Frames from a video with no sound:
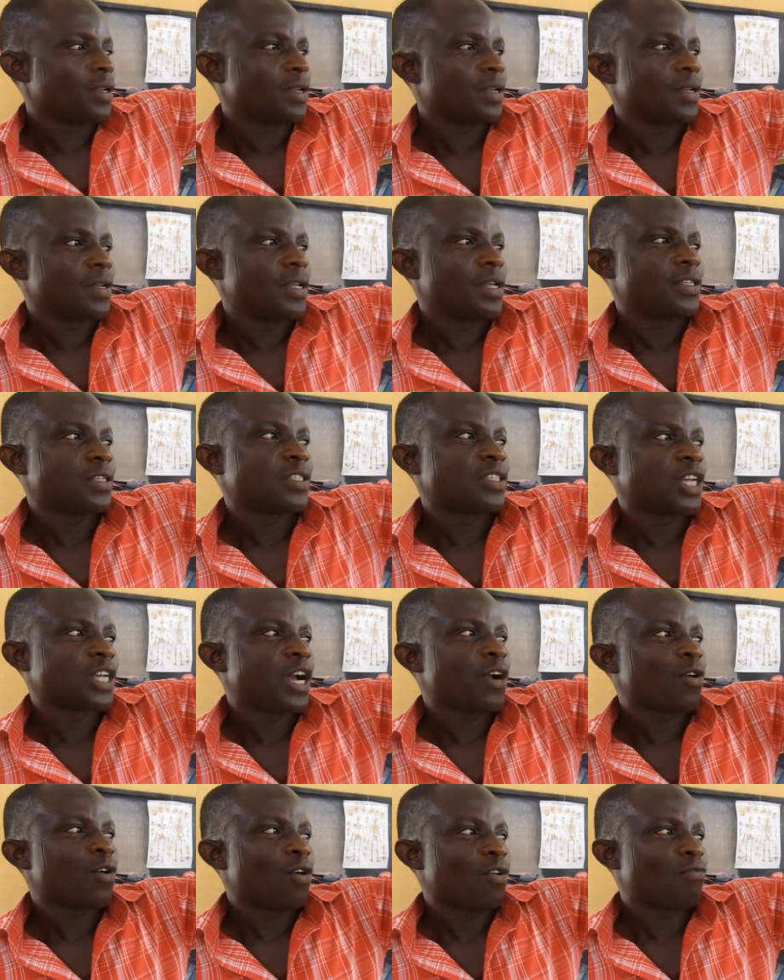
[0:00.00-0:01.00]
the, the
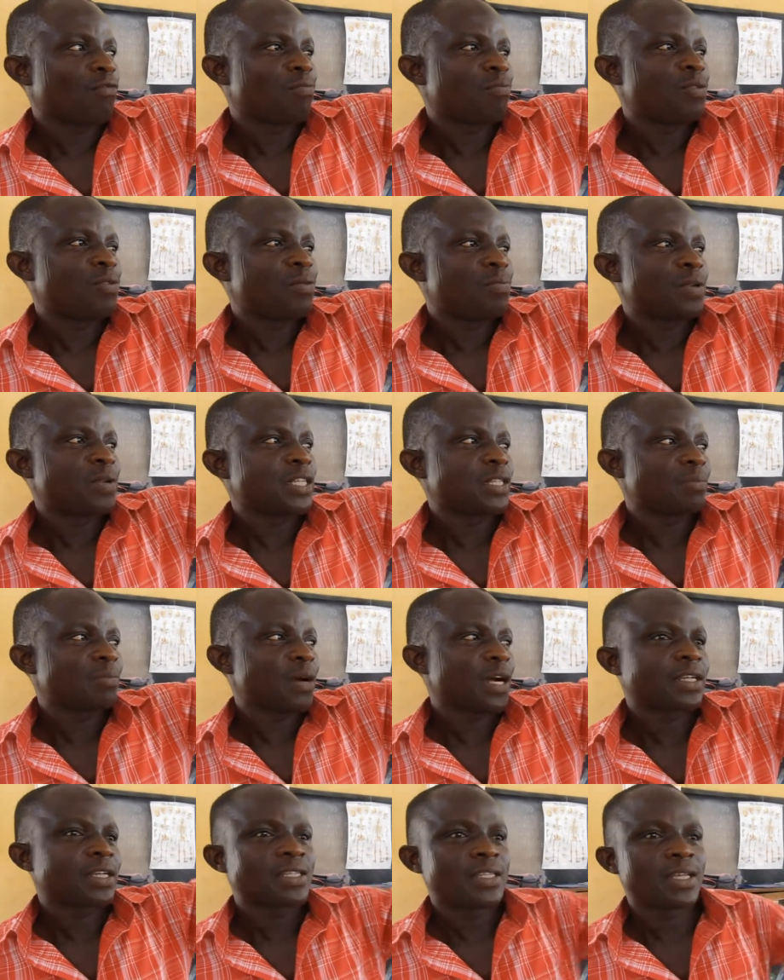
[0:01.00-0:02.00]
there's chunk of
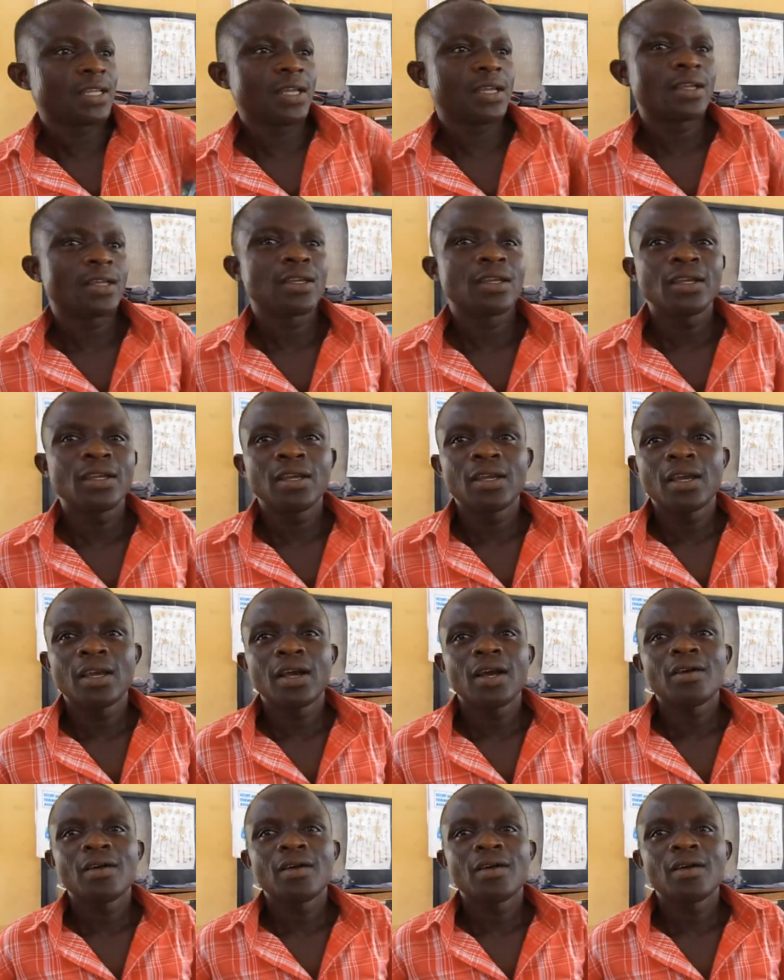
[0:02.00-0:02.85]
papers packed here.